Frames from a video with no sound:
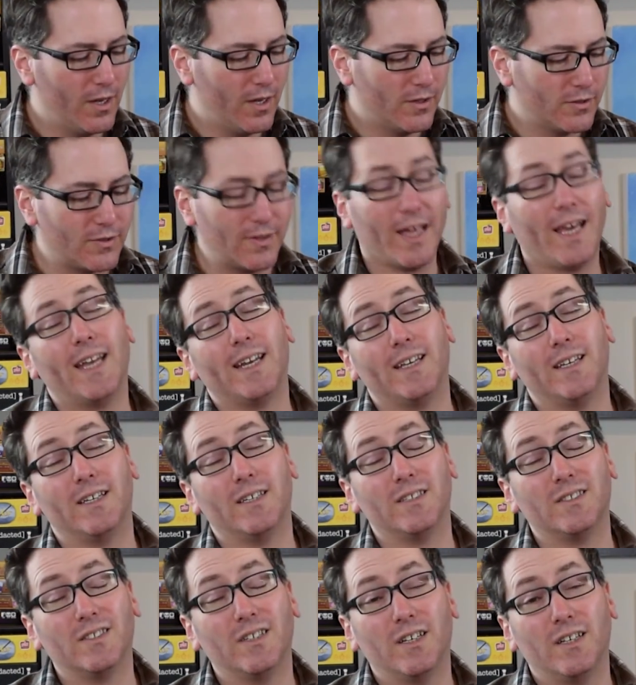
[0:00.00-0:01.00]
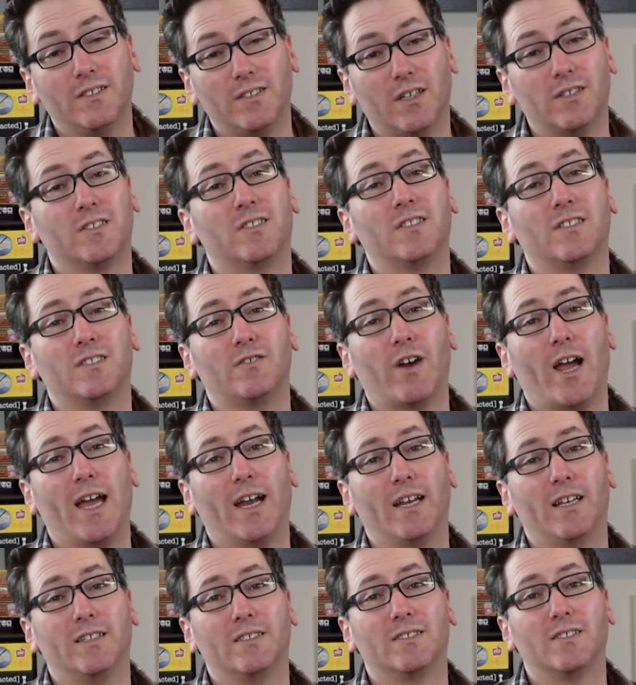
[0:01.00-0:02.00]
So that is Dungeons &
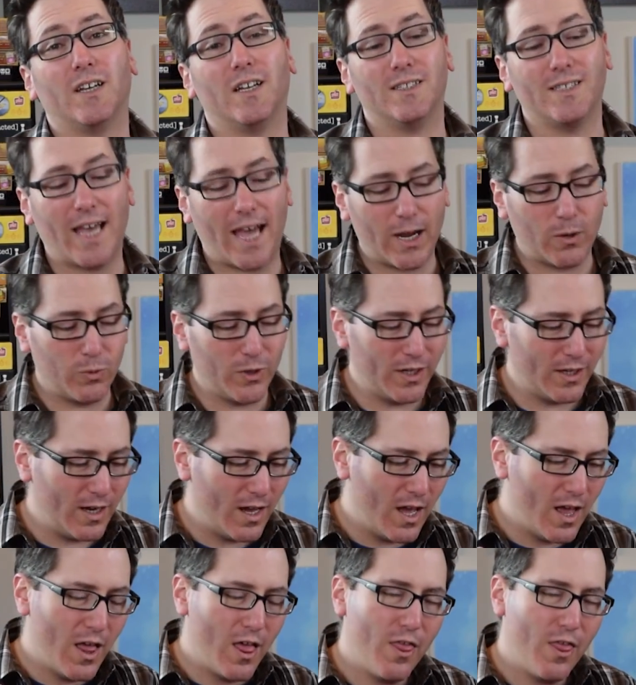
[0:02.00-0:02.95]
Dragons Attack Wing.